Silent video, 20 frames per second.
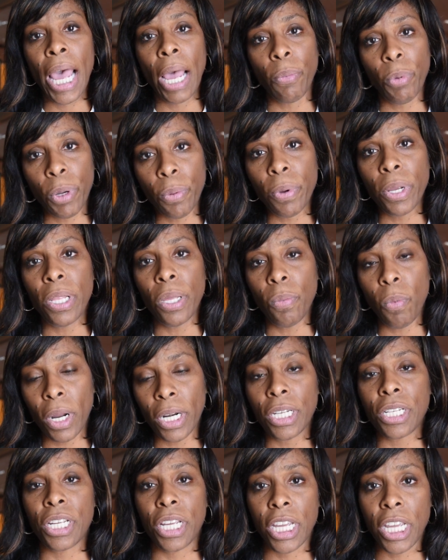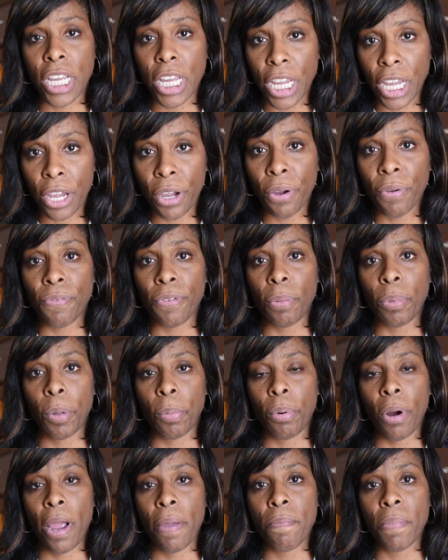And we really wanted to hear from the
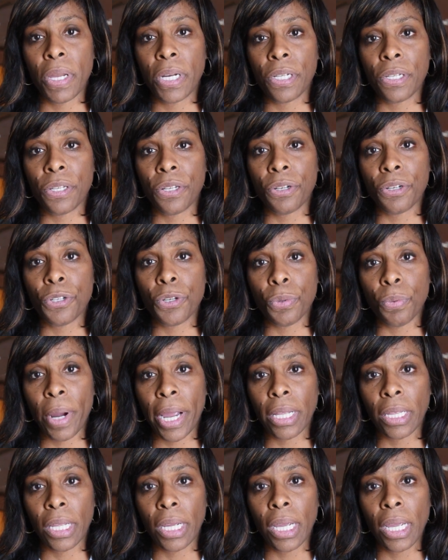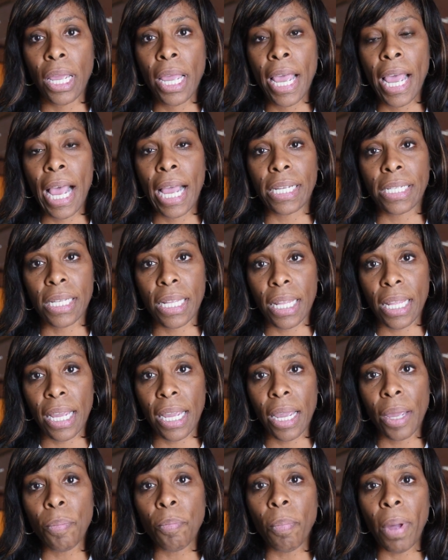Prime Minister directly as to
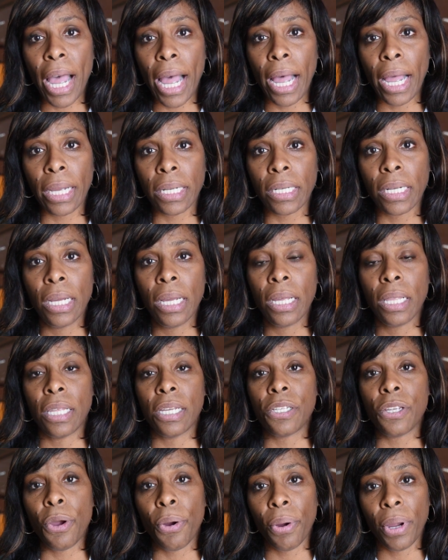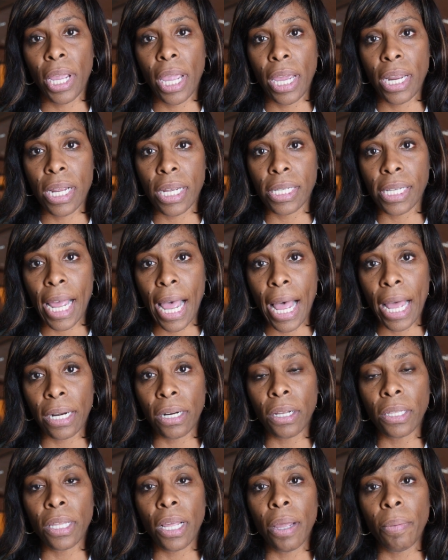the impact this hurricane has had
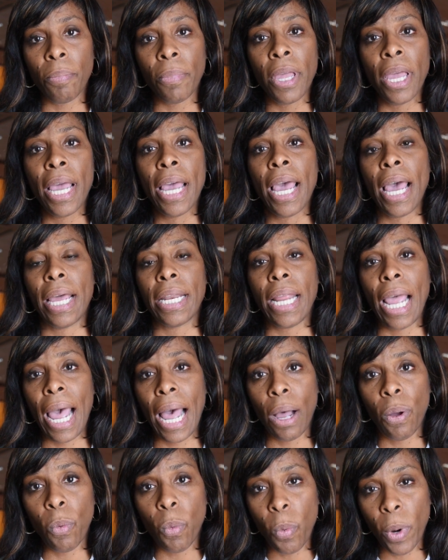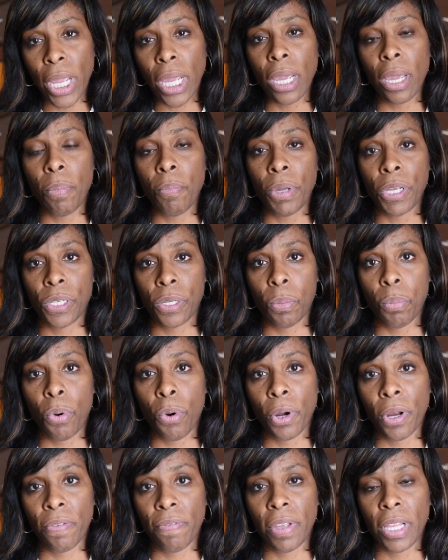on them and how we can be
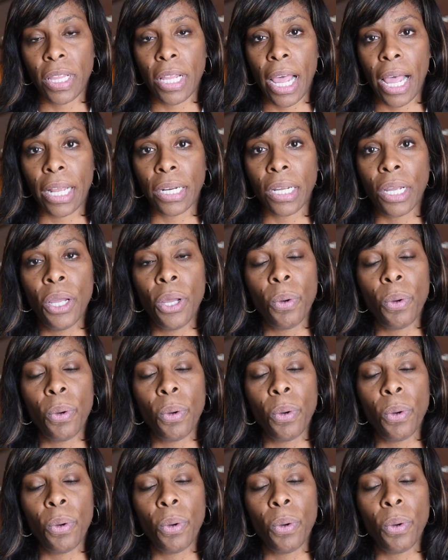supportive in that.